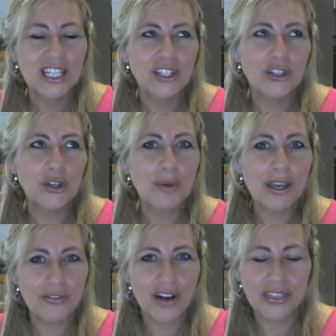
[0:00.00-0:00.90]
you may
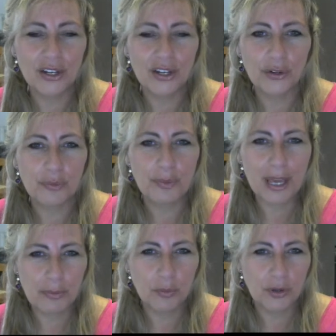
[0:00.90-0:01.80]
find a lot of
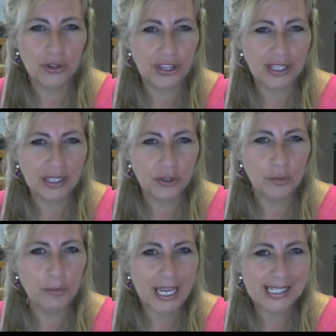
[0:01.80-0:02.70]
people will think that you're
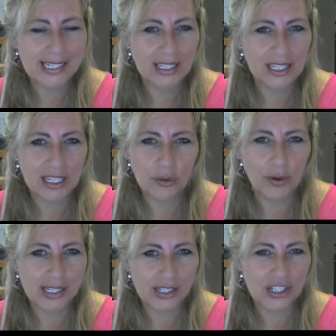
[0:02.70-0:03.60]
based in the
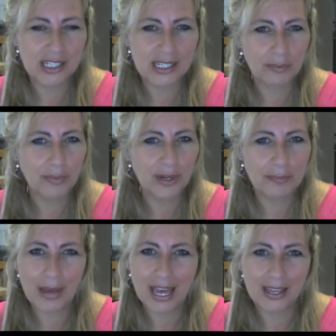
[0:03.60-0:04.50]
US just
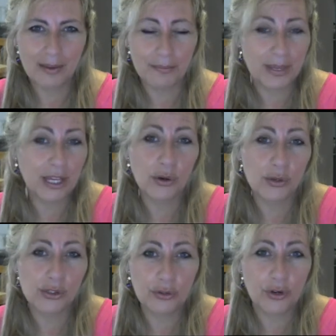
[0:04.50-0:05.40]
simply
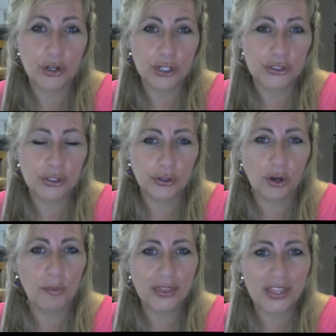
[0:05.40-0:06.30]
because you've got a
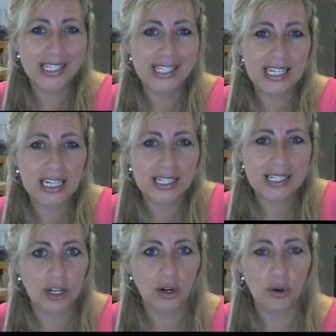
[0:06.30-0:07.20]
.com, and that's seen as
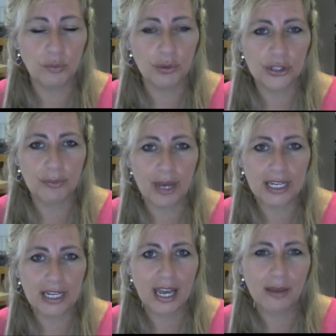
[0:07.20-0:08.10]
a global
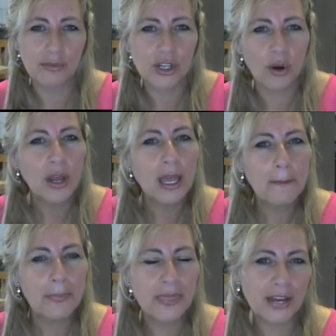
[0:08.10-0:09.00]
domain name. So
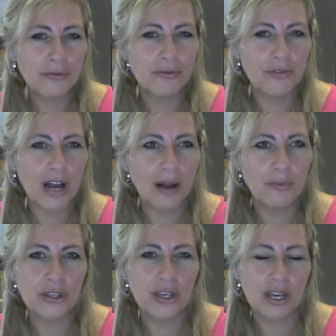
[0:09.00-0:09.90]
that
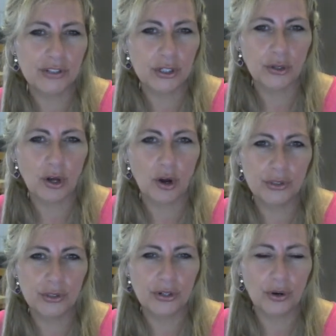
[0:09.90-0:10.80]
whether you have
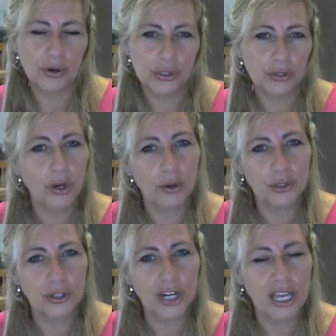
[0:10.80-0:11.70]
.com or
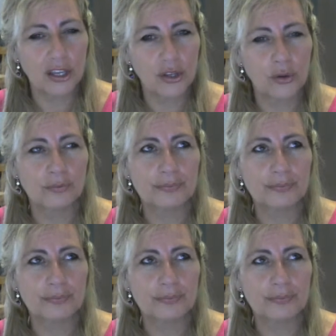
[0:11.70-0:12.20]
.com.au